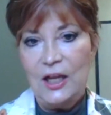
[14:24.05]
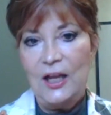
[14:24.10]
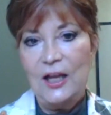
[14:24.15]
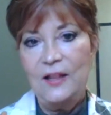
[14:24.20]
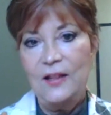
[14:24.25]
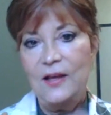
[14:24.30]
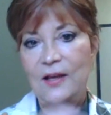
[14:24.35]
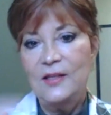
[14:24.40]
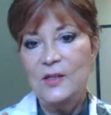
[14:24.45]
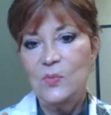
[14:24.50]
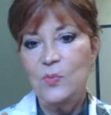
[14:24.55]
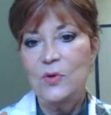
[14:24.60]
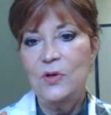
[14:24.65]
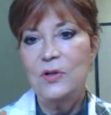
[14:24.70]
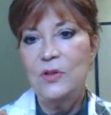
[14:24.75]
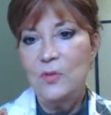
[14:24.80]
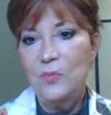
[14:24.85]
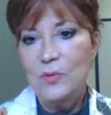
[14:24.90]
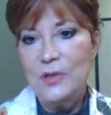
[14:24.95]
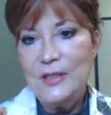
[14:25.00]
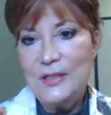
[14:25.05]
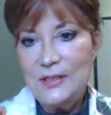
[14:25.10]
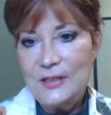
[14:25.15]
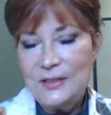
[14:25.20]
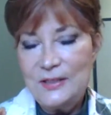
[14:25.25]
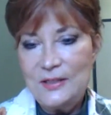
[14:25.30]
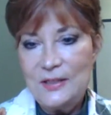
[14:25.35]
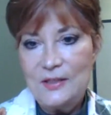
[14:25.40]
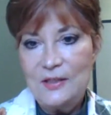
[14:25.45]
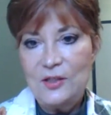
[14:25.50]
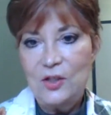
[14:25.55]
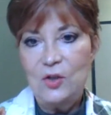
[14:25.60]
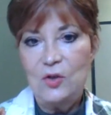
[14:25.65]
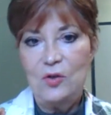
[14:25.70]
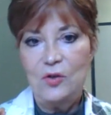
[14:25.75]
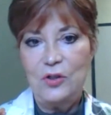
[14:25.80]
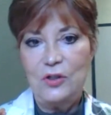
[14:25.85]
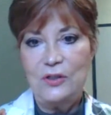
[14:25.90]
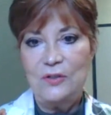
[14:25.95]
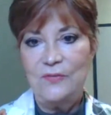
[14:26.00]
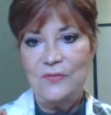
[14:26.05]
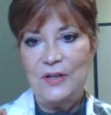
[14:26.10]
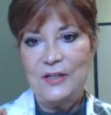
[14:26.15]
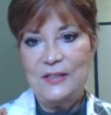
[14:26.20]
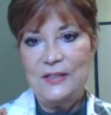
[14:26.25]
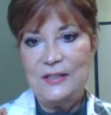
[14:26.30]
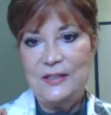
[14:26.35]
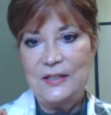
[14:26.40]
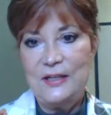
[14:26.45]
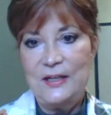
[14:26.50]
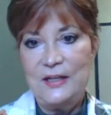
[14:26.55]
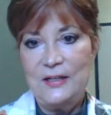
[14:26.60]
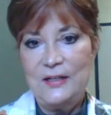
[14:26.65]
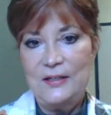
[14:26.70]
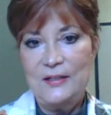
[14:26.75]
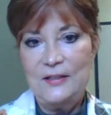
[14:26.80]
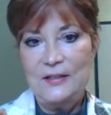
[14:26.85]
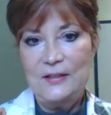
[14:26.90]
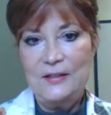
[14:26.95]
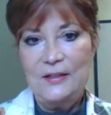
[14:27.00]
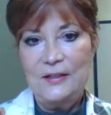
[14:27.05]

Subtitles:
And that's one of the reasons that the church investigated.